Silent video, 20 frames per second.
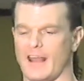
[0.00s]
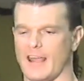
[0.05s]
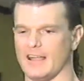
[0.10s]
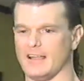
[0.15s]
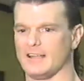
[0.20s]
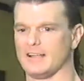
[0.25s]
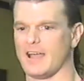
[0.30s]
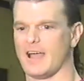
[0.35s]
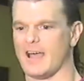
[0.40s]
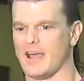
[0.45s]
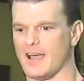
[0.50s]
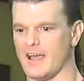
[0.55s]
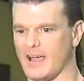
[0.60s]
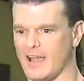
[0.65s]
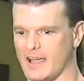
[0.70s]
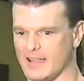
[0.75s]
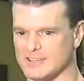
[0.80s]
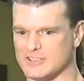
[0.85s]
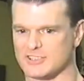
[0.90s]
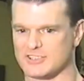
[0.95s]
And I,
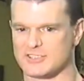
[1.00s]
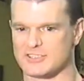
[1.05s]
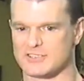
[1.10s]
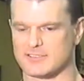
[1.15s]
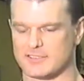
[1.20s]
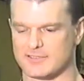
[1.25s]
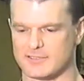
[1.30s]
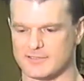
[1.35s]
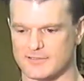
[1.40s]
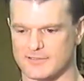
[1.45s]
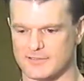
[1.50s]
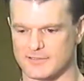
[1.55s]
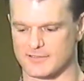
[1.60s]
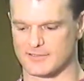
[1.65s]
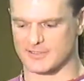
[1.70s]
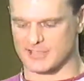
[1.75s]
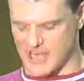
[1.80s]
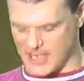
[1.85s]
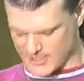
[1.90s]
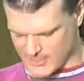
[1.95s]
I just
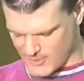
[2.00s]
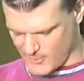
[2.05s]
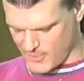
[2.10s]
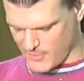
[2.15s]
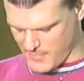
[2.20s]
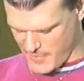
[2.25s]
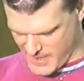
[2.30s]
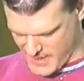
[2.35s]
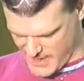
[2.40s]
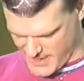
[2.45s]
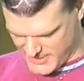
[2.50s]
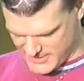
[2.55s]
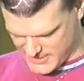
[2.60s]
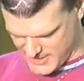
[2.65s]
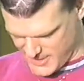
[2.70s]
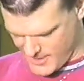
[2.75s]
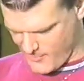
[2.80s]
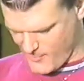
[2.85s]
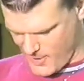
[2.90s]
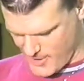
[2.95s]
sat there with my
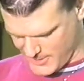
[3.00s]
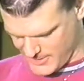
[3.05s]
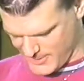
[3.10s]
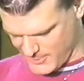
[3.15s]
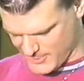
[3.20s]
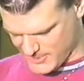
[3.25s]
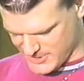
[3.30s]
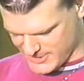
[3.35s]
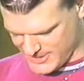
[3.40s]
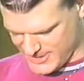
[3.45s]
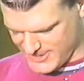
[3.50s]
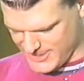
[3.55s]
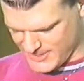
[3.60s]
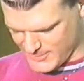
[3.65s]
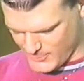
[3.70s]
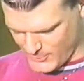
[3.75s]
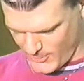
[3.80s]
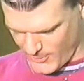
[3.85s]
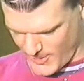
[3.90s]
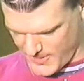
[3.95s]
head down while he was
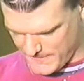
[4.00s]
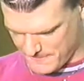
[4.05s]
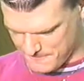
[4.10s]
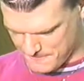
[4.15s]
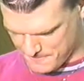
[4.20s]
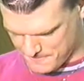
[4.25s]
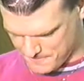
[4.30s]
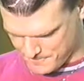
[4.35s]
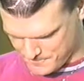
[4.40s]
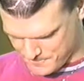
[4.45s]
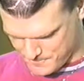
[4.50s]
leading the prayer.